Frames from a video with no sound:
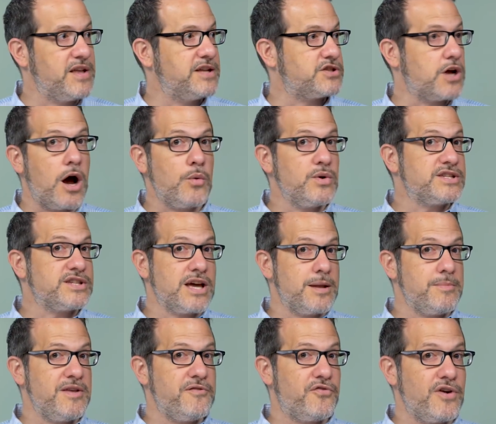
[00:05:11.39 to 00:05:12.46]
It's always going to
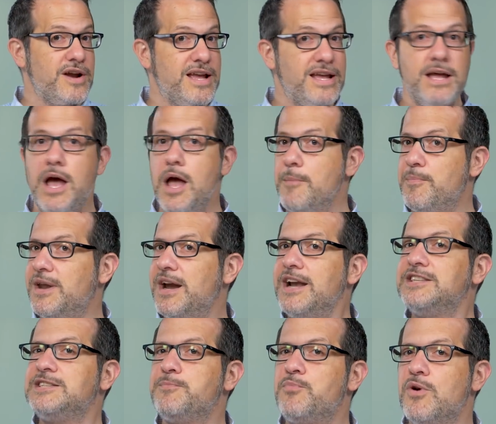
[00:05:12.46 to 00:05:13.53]
be free, but any
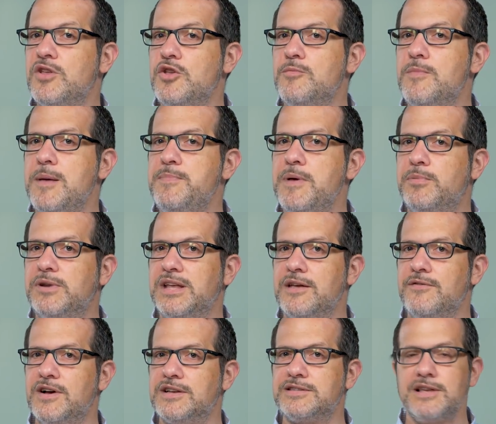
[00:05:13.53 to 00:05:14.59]
support you might be able to
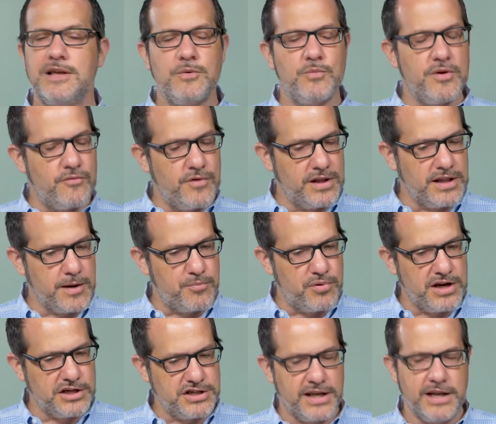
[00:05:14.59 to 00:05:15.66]
give us, we really
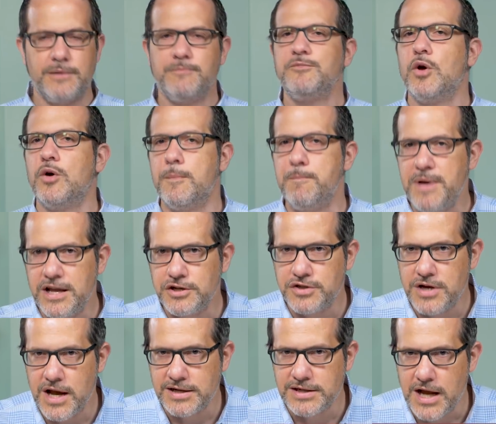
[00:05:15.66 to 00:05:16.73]
appreciate it. Go to
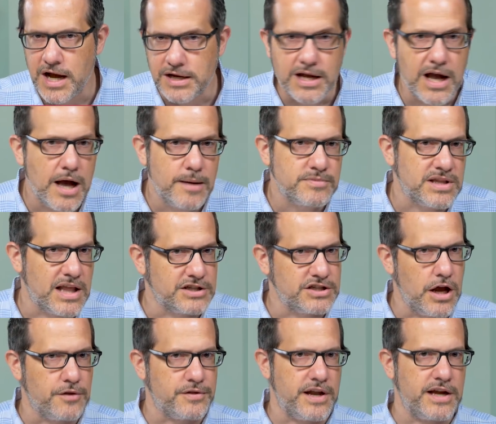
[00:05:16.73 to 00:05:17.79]

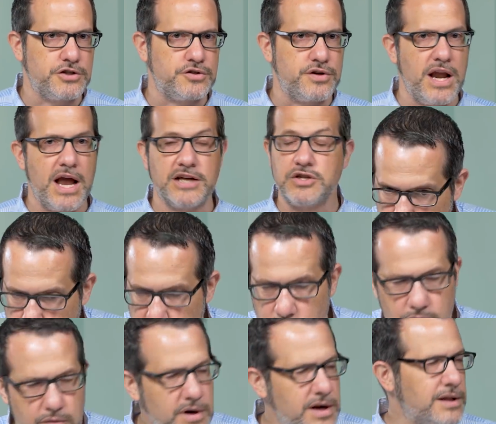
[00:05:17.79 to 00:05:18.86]
Patreon.com/HealthcareTriage. We'd
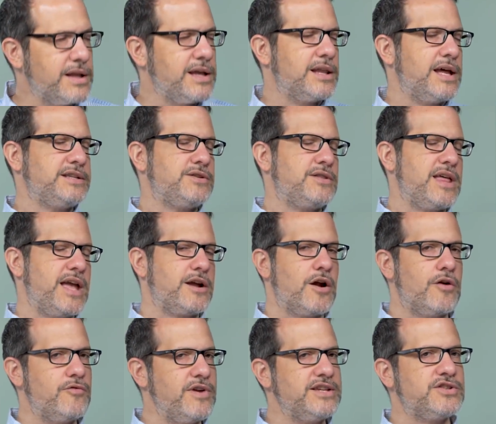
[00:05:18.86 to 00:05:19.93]
really like to thank
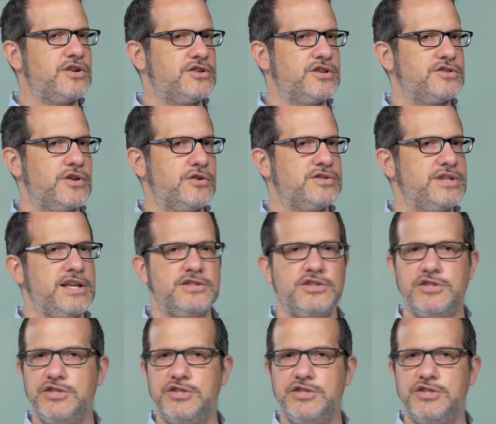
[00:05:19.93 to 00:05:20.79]
our research associates,